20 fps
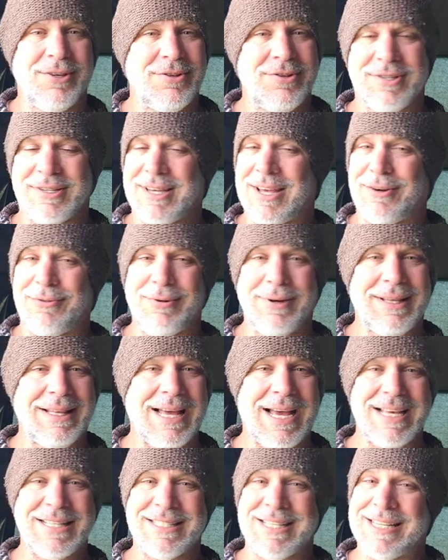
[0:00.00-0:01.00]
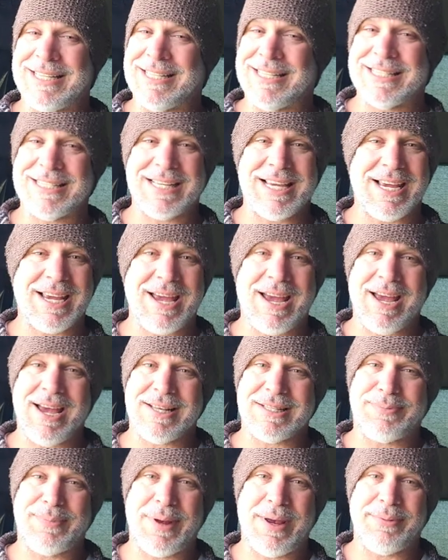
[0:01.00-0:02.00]
You just got to realize it and just kick
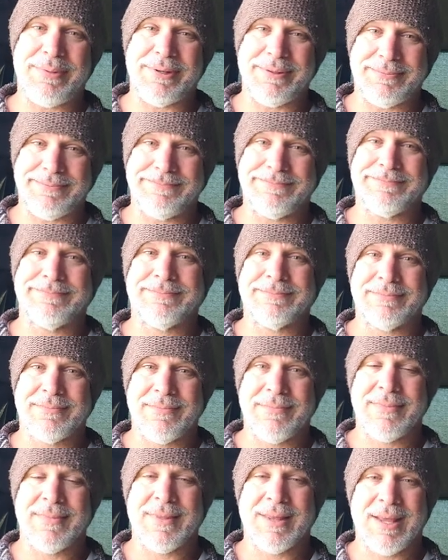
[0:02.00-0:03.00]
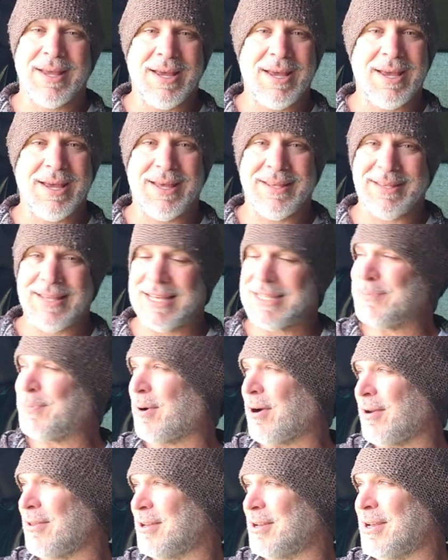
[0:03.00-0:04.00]
ass, baby. And that's
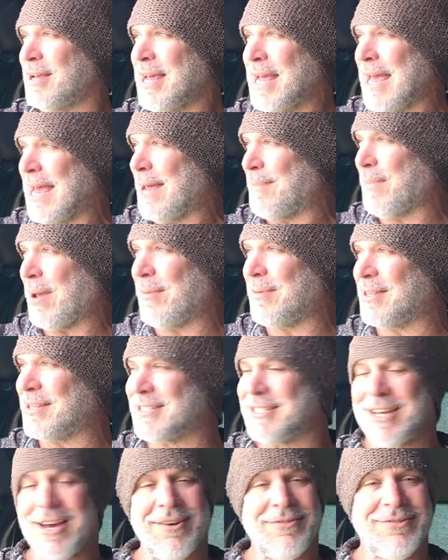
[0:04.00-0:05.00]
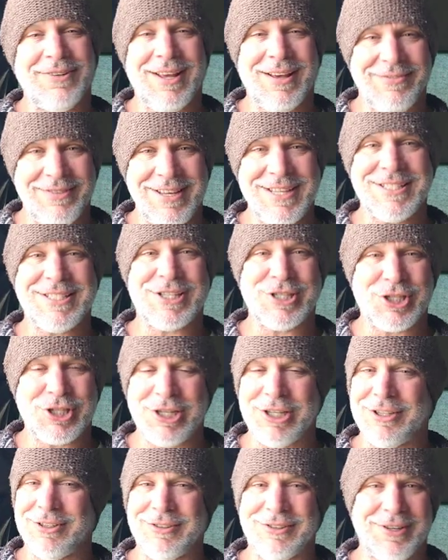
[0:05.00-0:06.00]
part of the... Maybe the self-love is the
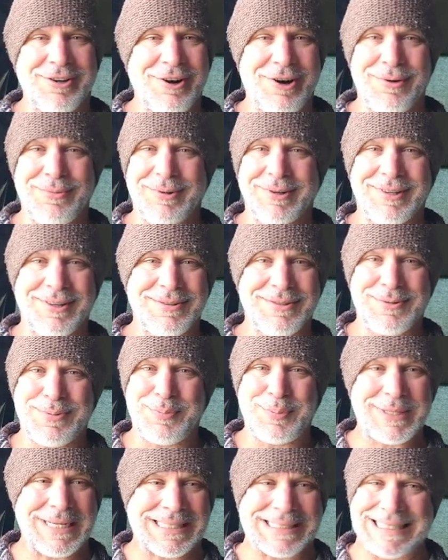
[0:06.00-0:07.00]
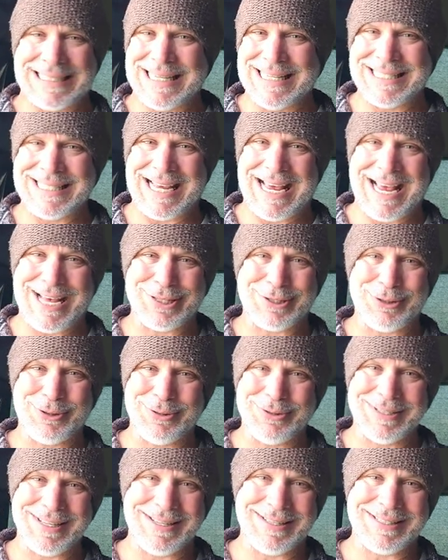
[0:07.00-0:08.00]
shield and armor to protect against
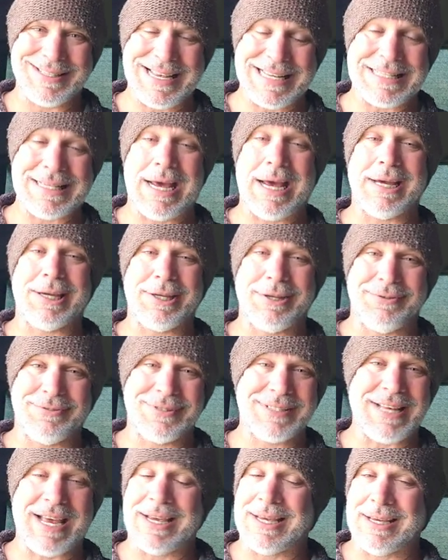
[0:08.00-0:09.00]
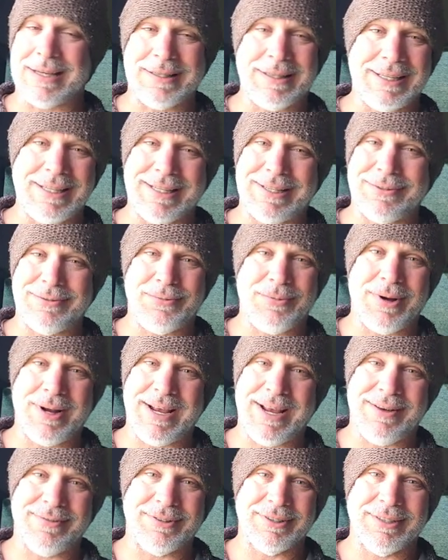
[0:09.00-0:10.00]
assholes that attack you psychically and
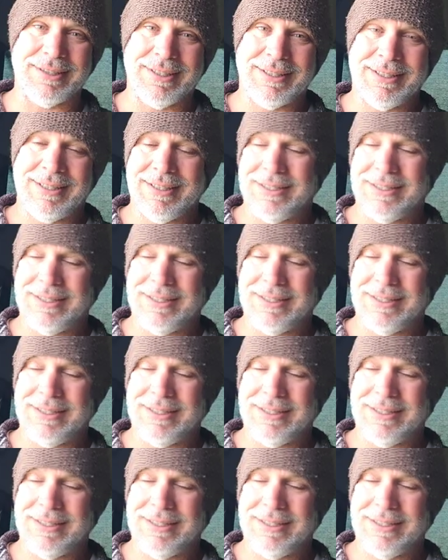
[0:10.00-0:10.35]
whatever.